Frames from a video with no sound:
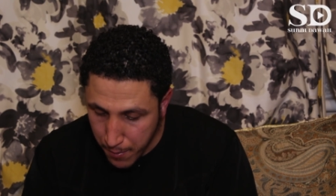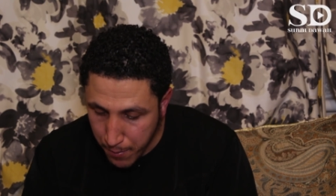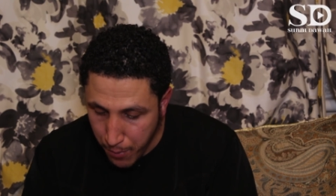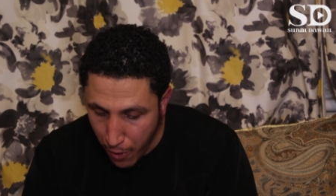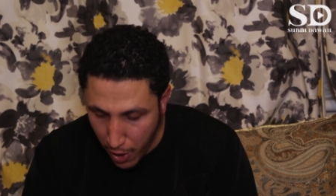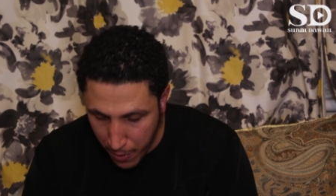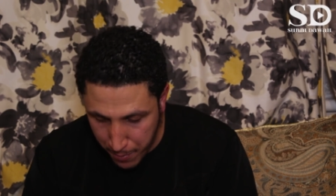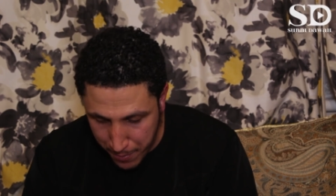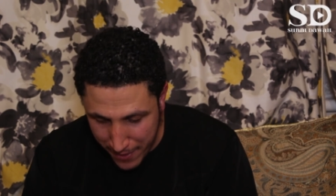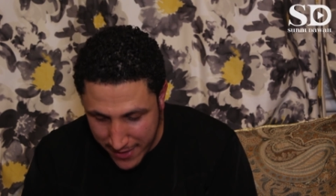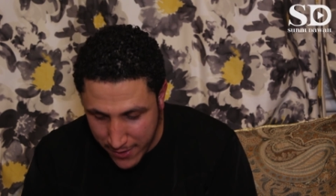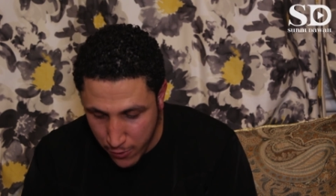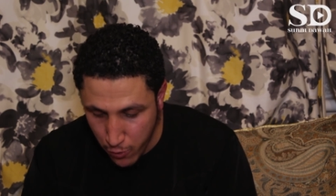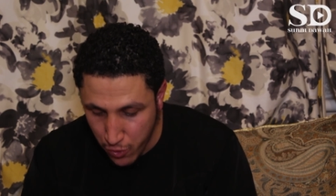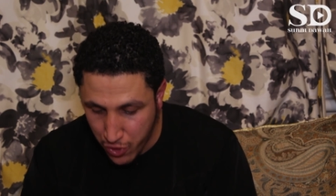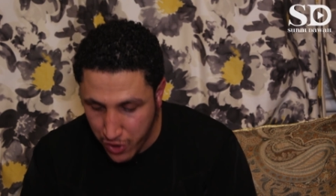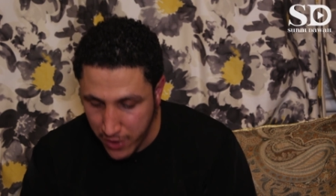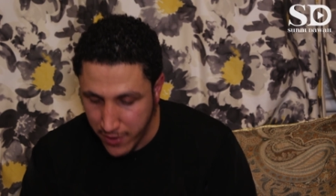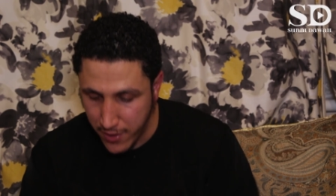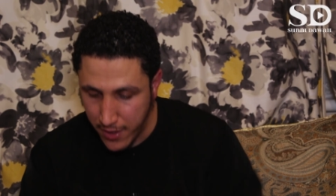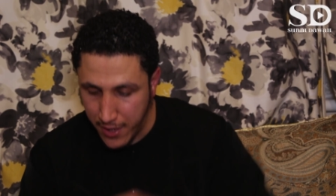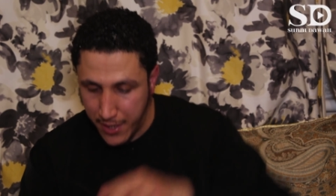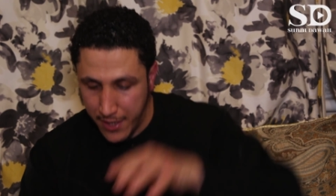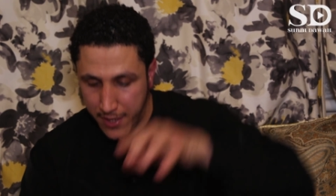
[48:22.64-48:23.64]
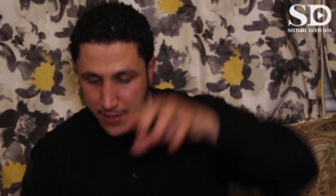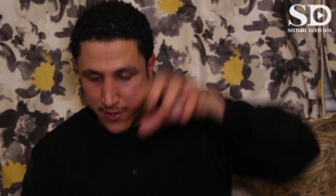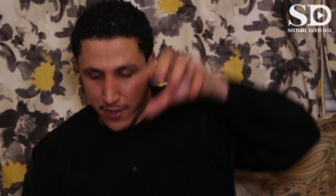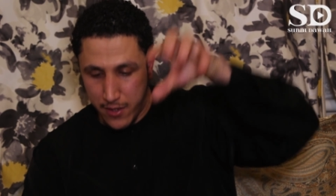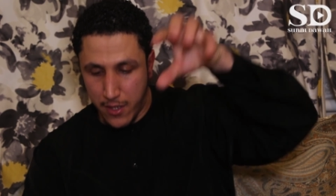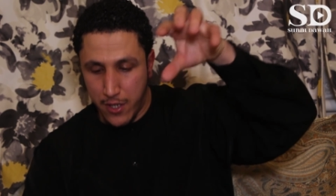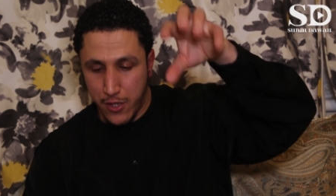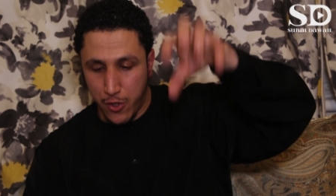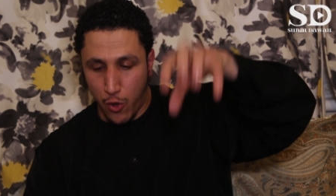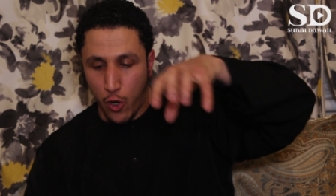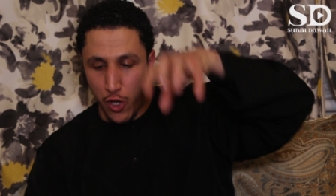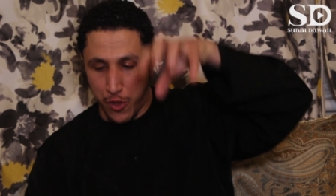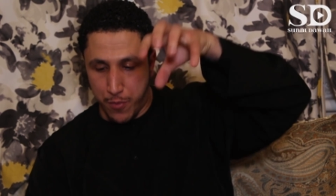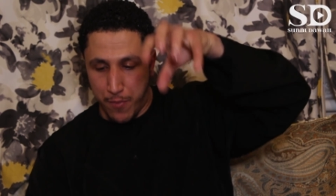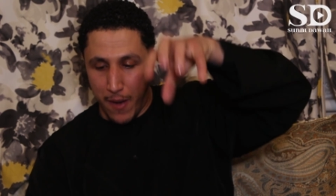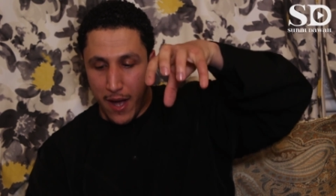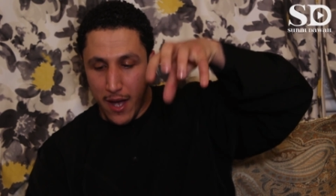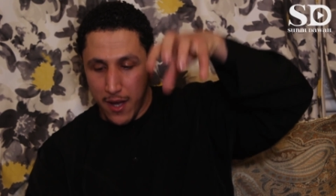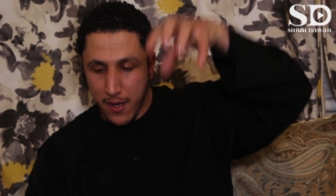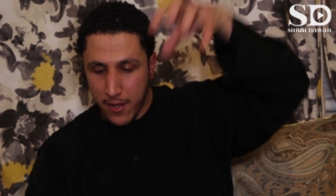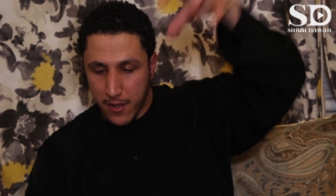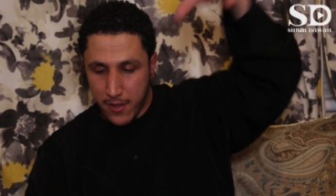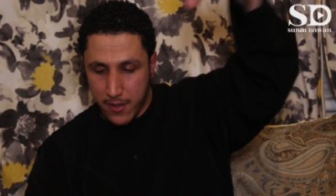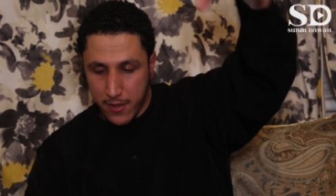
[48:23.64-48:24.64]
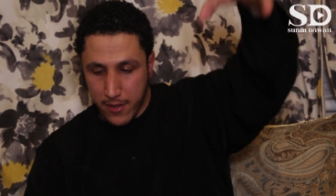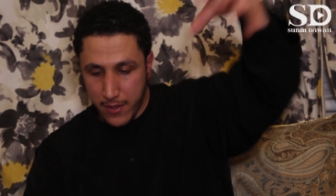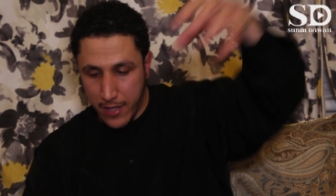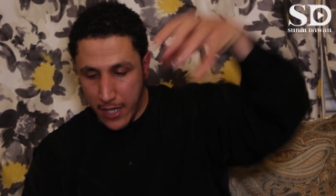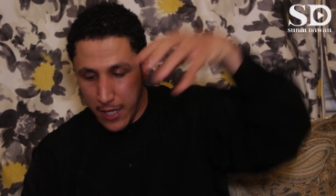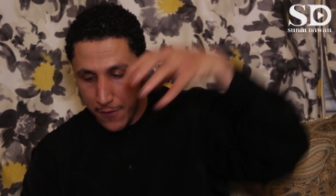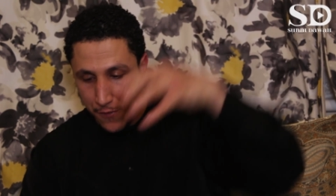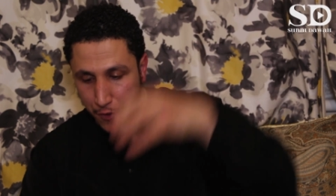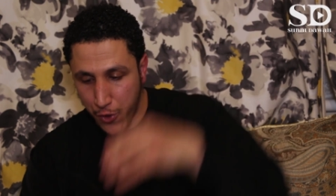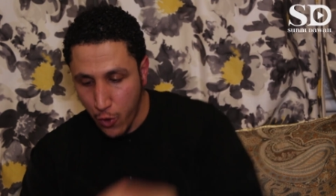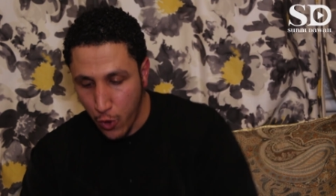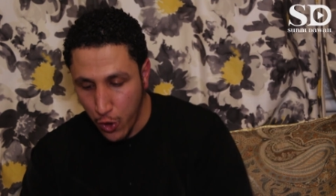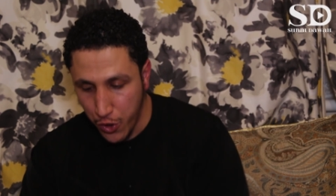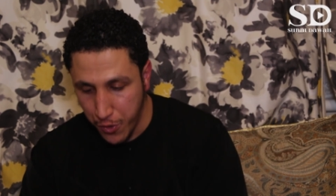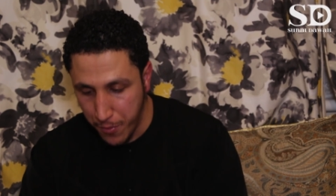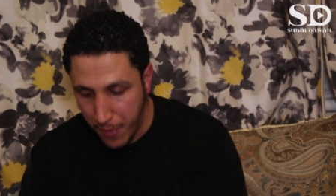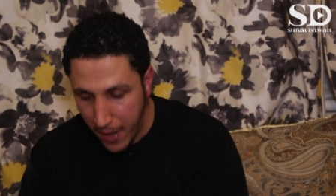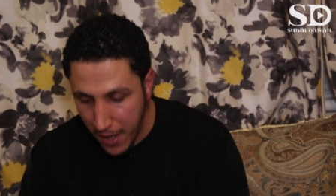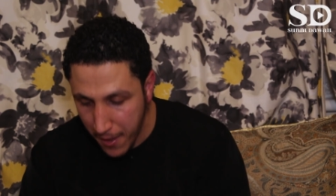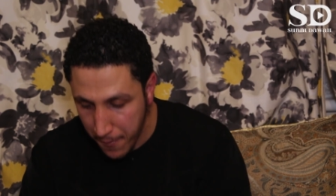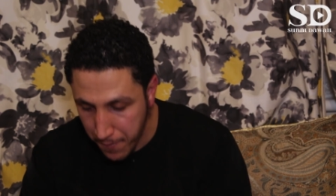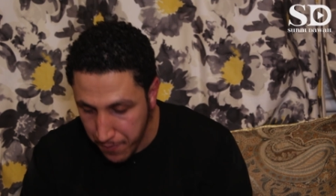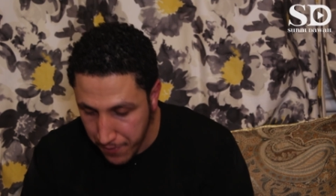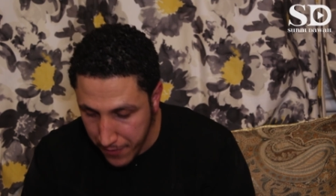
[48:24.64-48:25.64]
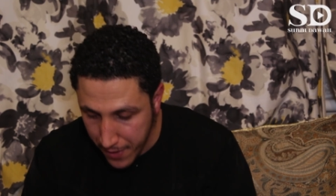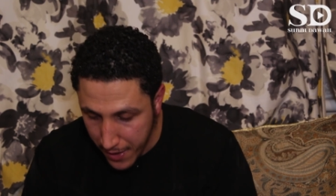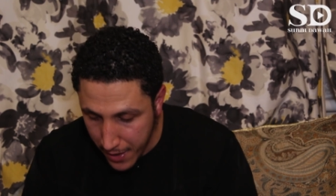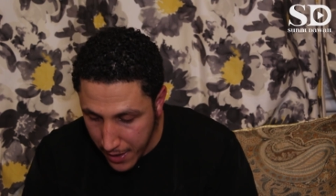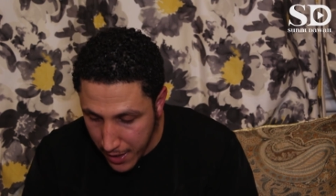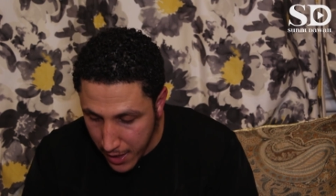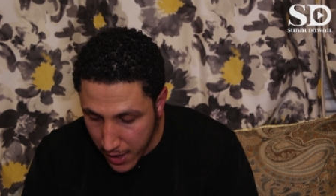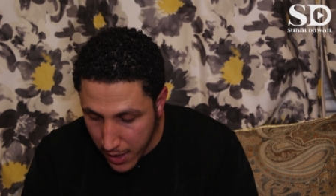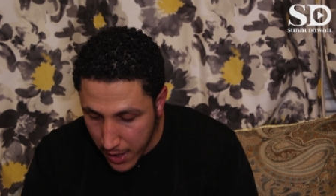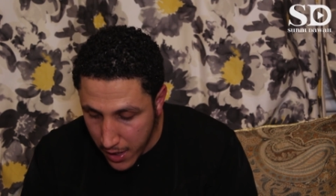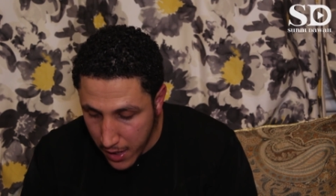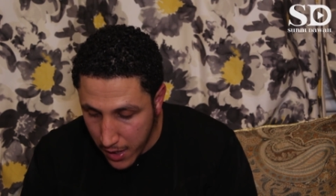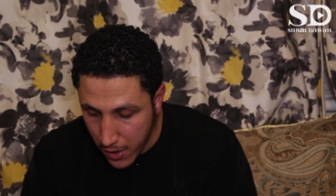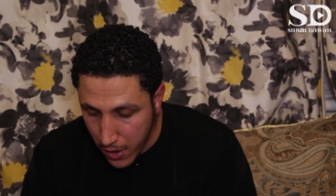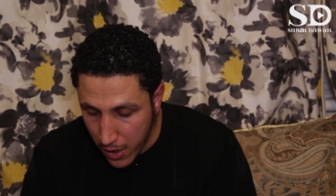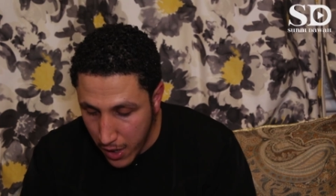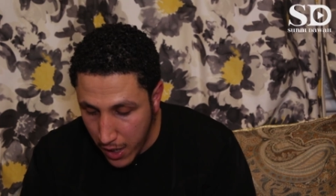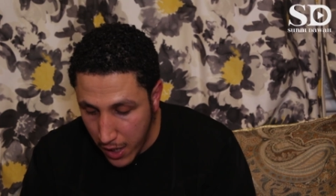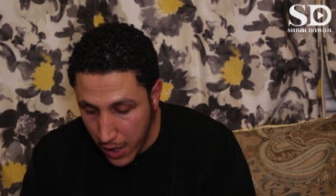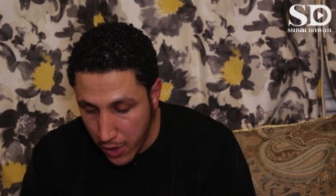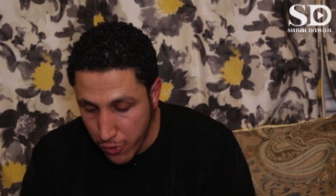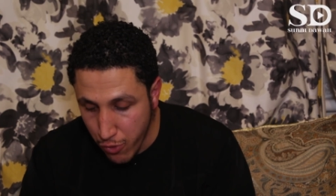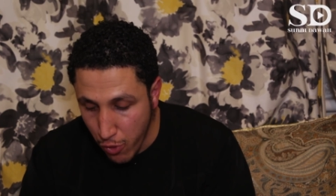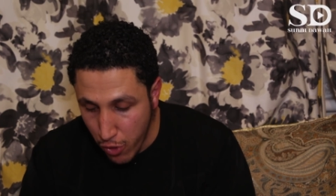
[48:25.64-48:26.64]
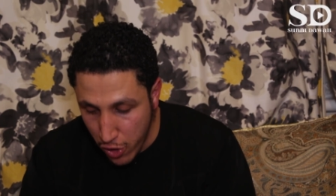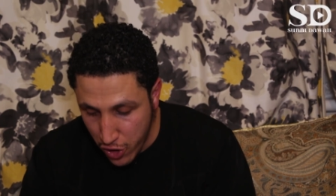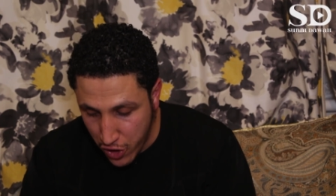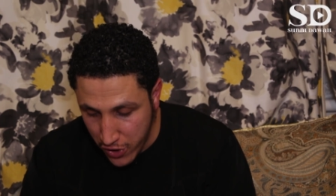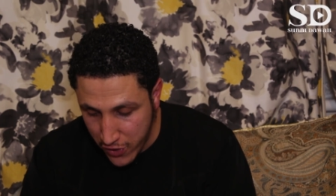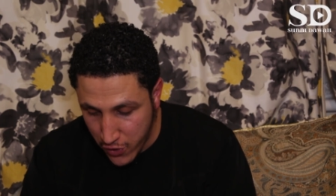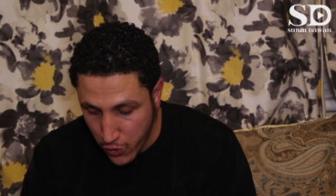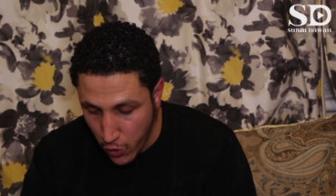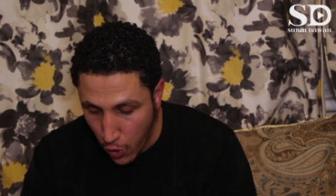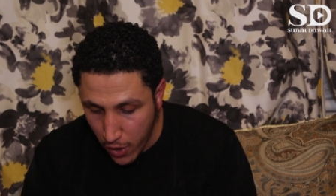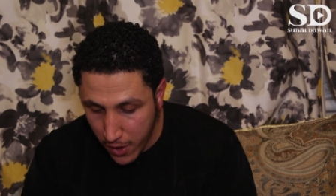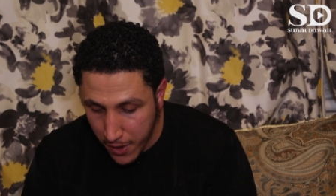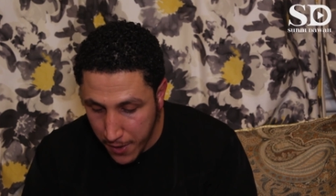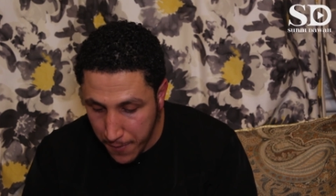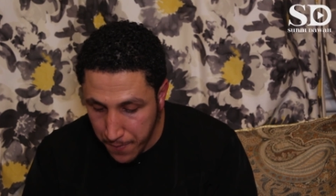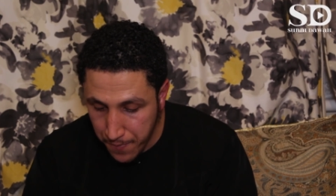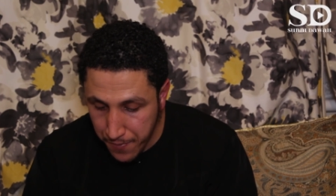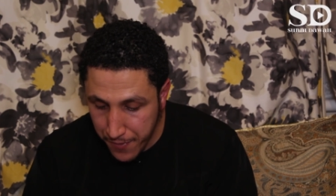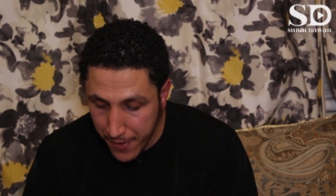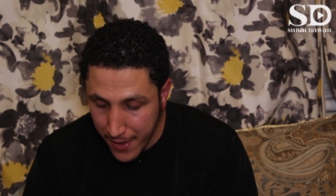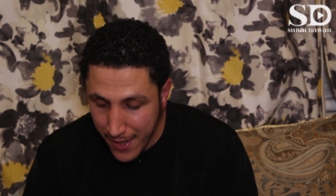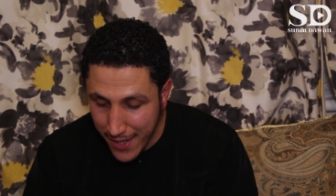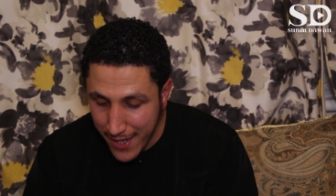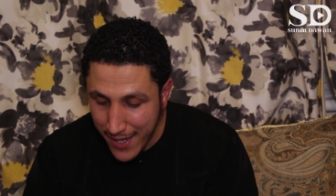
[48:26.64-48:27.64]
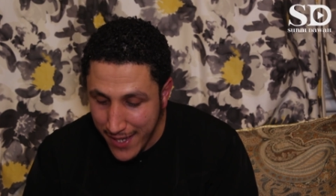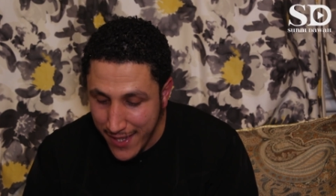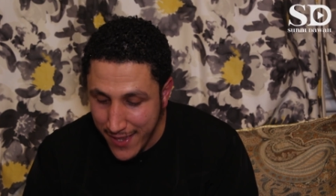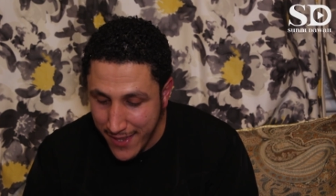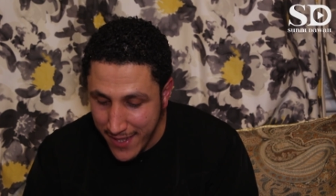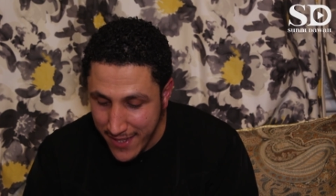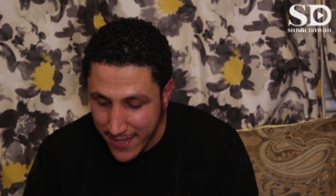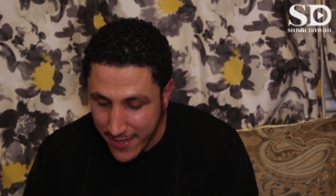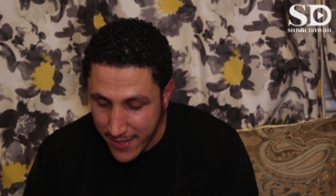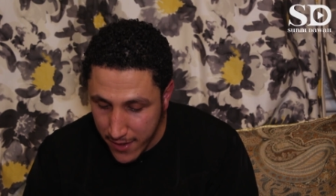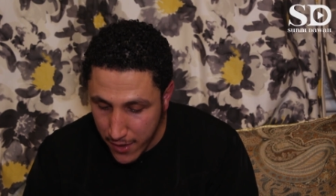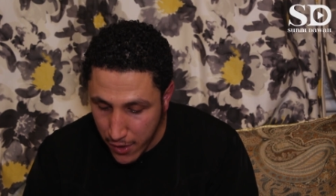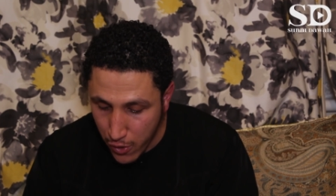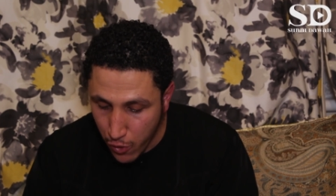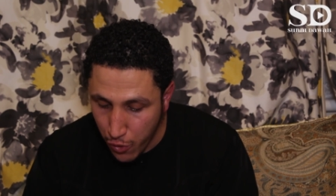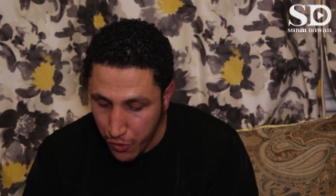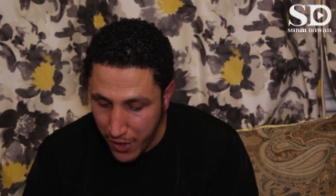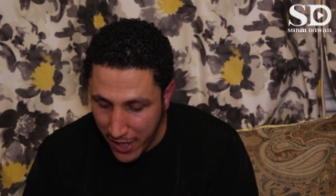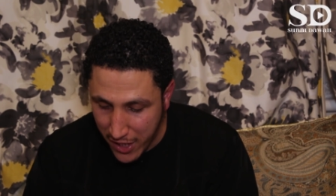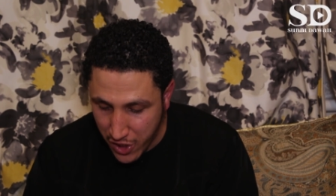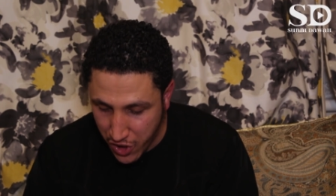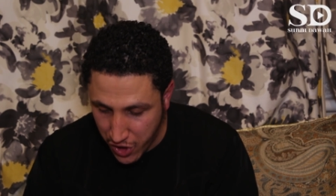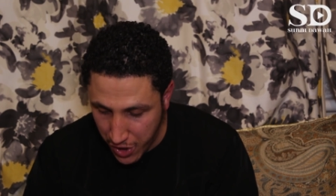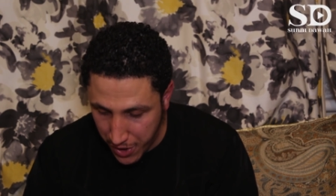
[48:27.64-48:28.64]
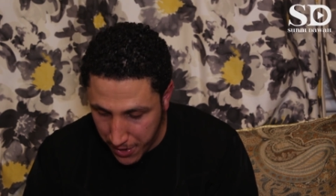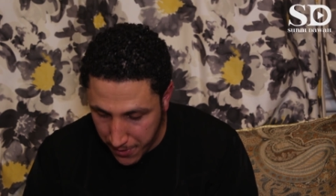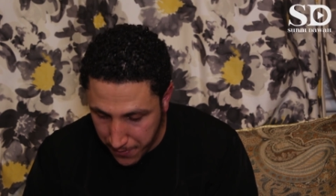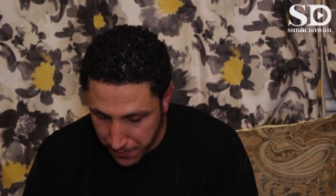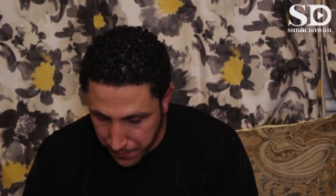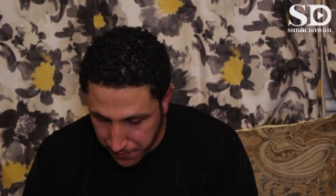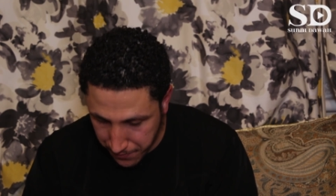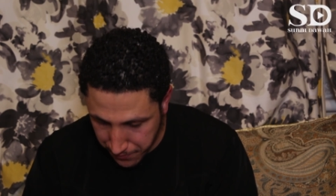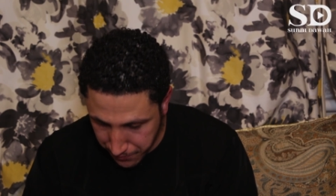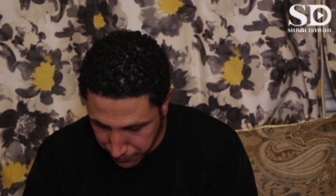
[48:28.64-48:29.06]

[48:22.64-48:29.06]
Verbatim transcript: pulpit, which is in his in the khutbah, delivering khutbah, uh, religious talk, in this connection,